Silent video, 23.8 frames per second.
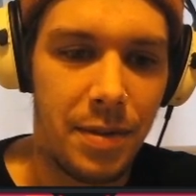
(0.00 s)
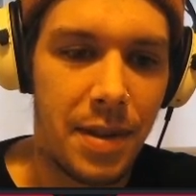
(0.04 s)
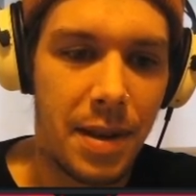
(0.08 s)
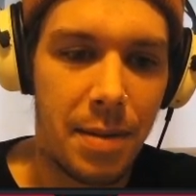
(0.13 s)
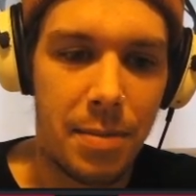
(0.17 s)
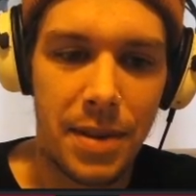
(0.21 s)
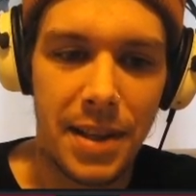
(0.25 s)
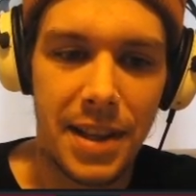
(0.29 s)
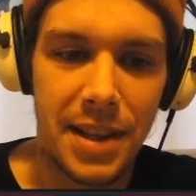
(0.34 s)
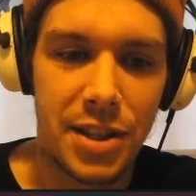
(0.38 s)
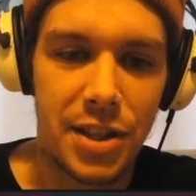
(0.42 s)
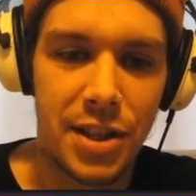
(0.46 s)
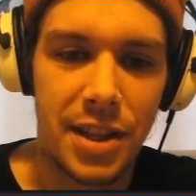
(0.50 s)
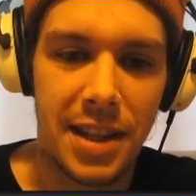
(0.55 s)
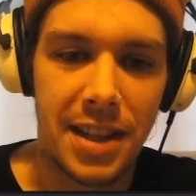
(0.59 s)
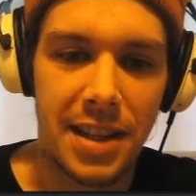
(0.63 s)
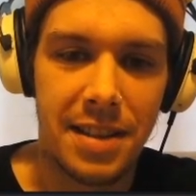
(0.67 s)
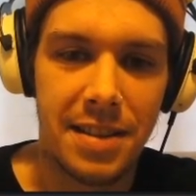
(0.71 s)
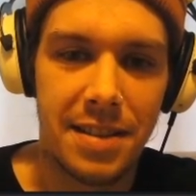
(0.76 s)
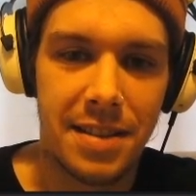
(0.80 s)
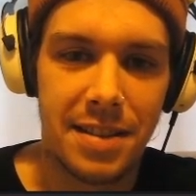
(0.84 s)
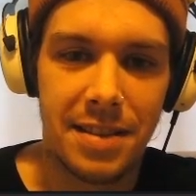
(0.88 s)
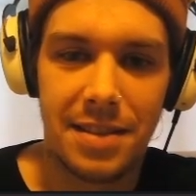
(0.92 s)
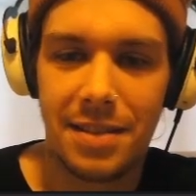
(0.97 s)
Them and their
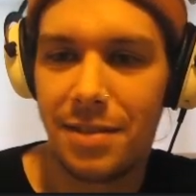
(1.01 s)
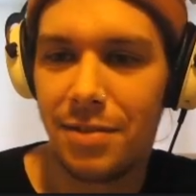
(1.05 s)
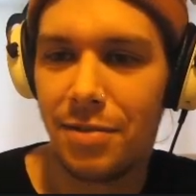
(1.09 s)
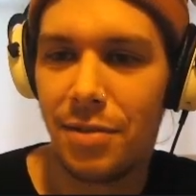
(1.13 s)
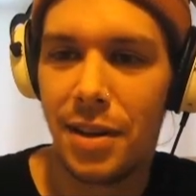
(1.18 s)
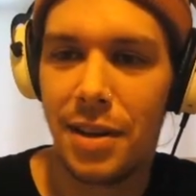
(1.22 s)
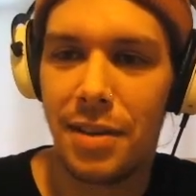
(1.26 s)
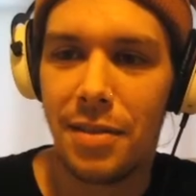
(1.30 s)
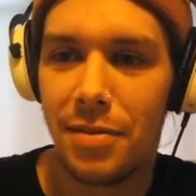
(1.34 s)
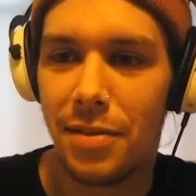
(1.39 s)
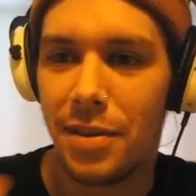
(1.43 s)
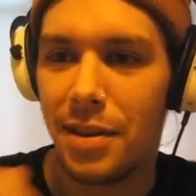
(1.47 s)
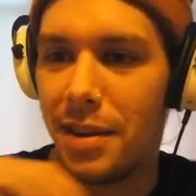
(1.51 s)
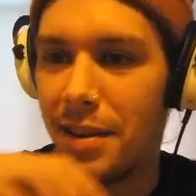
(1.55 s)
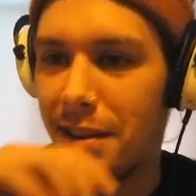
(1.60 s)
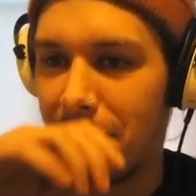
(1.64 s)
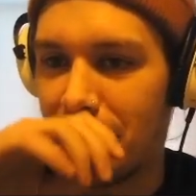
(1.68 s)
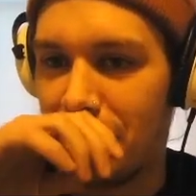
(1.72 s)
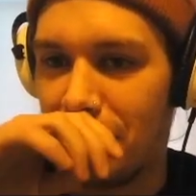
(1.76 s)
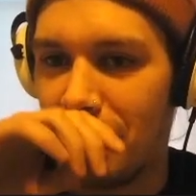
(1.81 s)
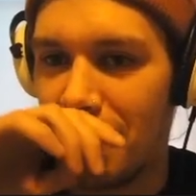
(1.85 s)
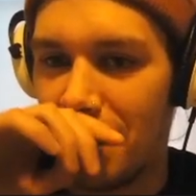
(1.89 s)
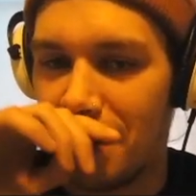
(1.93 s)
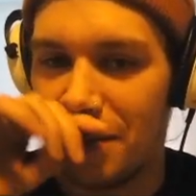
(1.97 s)
chickens running in front of
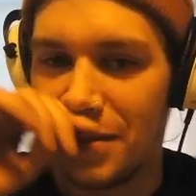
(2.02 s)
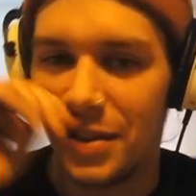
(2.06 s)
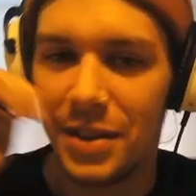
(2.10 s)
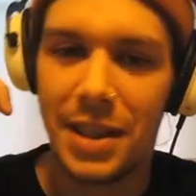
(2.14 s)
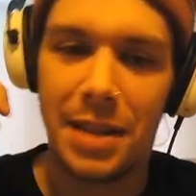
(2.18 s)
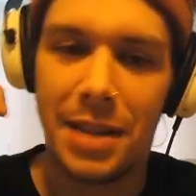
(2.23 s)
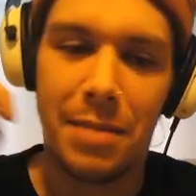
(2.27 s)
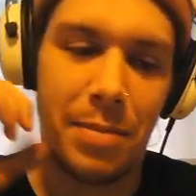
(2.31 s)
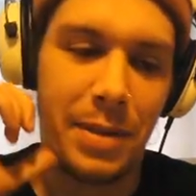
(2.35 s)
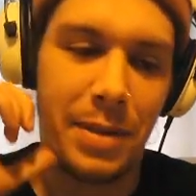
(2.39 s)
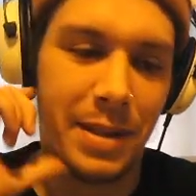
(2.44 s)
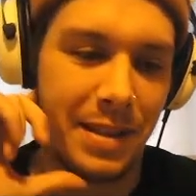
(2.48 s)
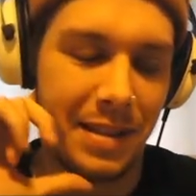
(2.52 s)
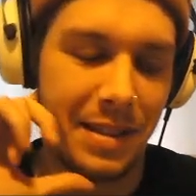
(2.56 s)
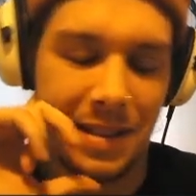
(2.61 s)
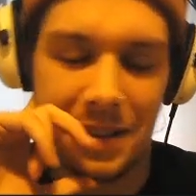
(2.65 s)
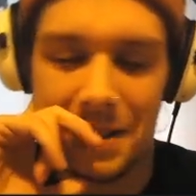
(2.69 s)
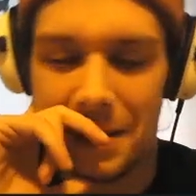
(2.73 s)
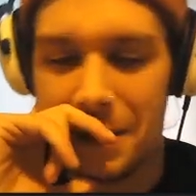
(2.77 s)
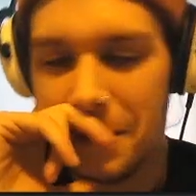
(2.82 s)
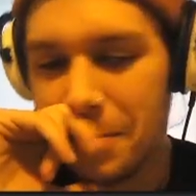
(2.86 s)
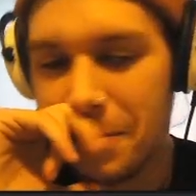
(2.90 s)
these Fervent Champions.